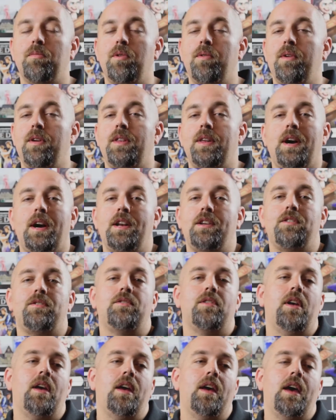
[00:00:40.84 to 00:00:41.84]
movie that I
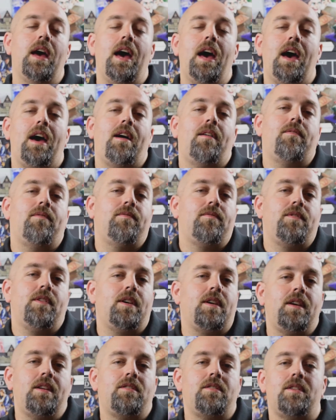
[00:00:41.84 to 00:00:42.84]
just have
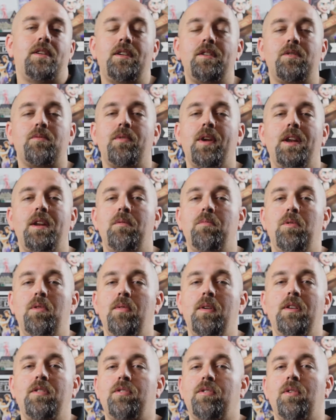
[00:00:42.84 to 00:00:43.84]
it's an underrated
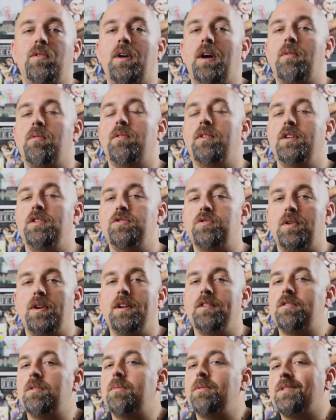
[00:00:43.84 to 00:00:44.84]
movie, so I really enjoy
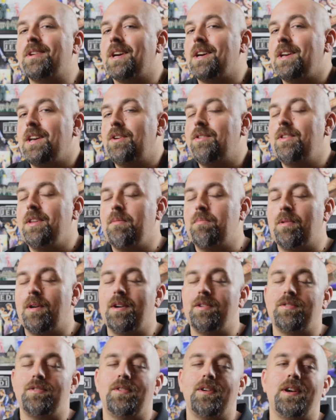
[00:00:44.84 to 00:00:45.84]
it. It's almost like a guilty
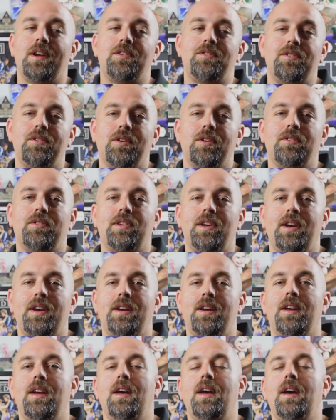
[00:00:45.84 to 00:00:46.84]
pleasure, I guess you could
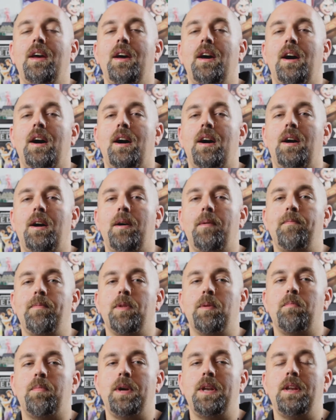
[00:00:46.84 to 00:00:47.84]
say.
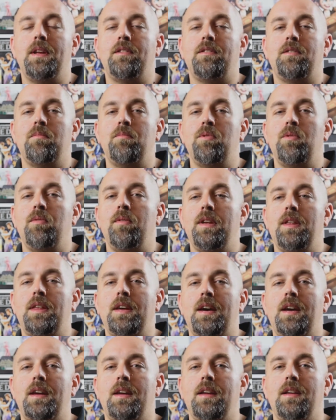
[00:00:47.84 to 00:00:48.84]
Um, but it's a movie
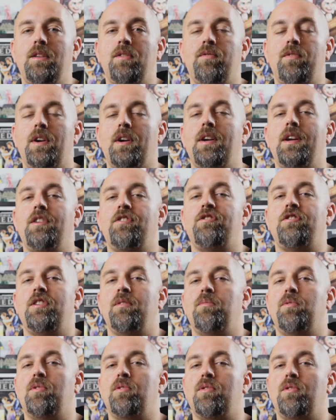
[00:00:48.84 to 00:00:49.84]
that is very
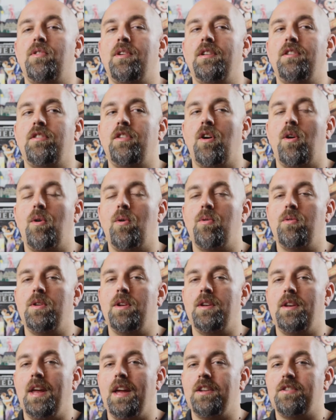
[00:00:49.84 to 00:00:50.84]
similar in tone
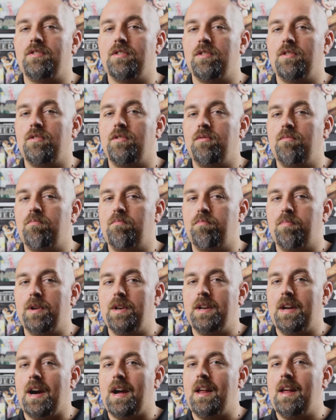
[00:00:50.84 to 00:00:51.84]
and nature
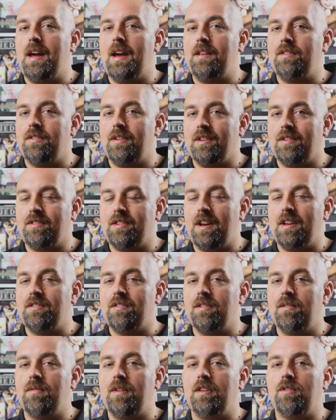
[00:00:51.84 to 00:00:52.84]
but not as
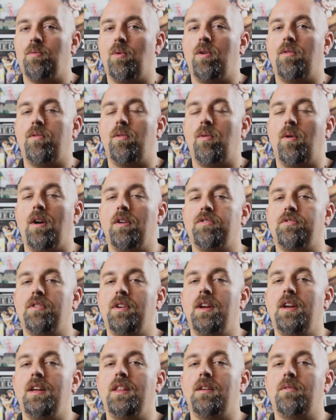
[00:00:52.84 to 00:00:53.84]
excessive as Wolf of Wall
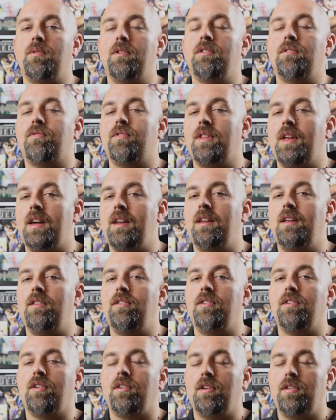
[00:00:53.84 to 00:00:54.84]
Street. And the reason for that
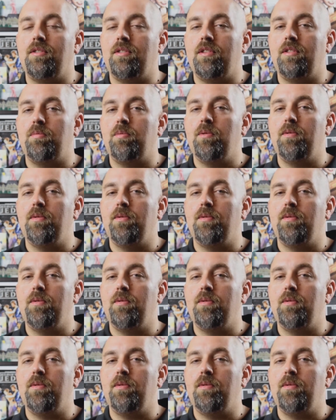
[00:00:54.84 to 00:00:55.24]
is because this